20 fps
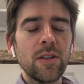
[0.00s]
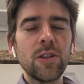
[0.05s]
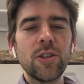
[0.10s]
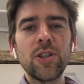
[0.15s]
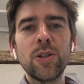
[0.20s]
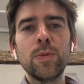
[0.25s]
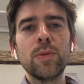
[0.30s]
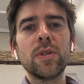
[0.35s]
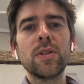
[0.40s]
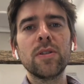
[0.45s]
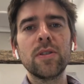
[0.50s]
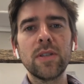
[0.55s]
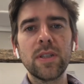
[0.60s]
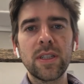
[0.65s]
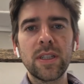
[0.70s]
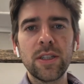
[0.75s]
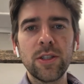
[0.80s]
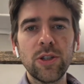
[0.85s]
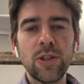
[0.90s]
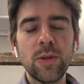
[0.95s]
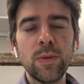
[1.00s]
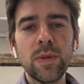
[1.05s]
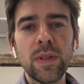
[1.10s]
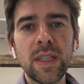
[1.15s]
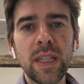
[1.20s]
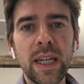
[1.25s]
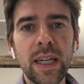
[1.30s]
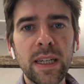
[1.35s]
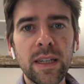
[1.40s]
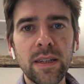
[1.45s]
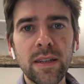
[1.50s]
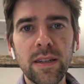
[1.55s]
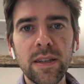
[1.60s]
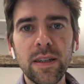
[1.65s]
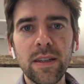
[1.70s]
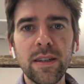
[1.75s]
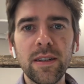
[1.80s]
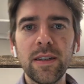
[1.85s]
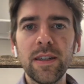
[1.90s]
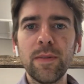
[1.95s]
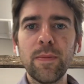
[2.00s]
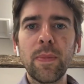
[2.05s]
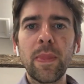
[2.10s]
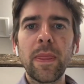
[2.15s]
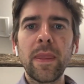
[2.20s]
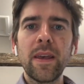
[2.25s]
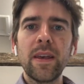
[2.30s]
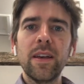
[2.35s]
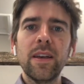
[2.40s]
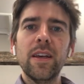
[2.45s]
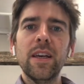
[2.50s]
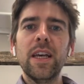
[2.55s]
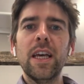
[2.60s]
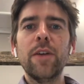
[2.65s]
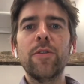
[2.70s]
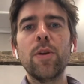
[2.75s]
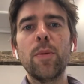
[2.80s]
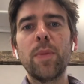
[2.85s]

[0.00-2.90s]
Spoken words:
she was saying, if